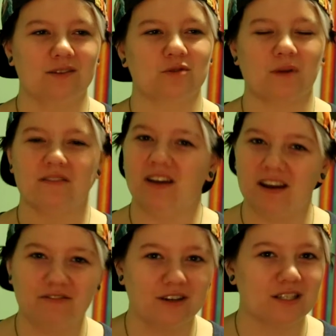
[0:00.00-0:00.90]
This was my
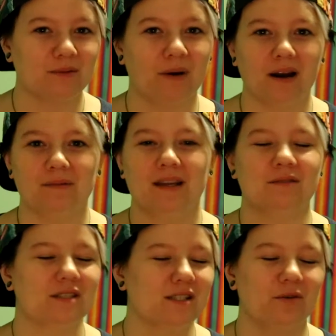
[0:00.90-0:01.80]
very first apartment, and I
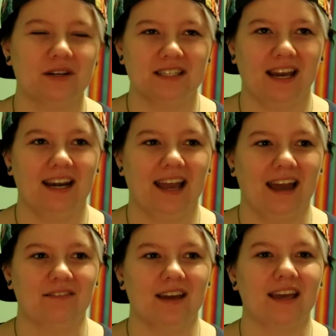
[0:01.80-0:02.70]
was so excited to
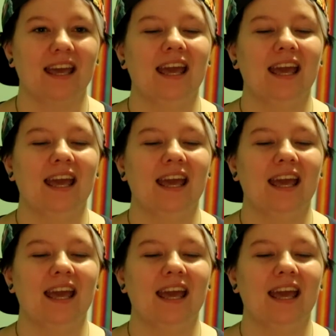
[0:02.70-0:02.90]
have it.